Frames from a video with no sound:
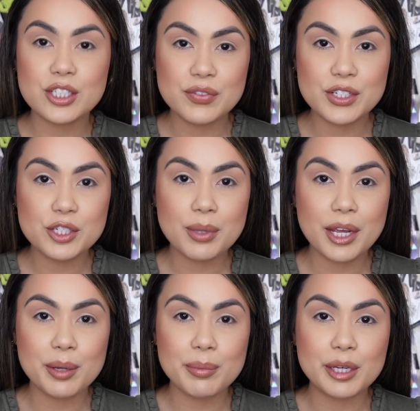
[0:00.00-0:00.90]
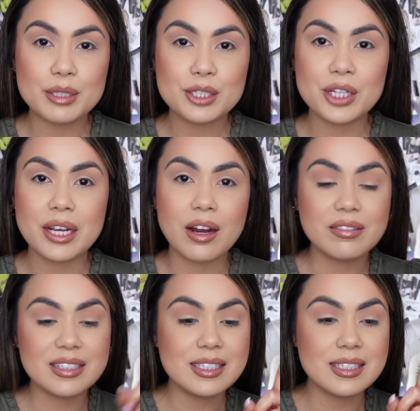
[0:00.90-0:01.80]
just finished applying on my crease shade,
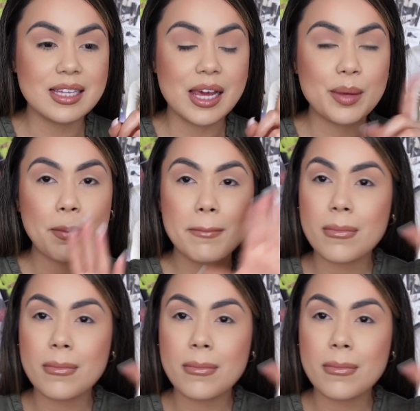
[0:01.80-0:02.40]
obviously.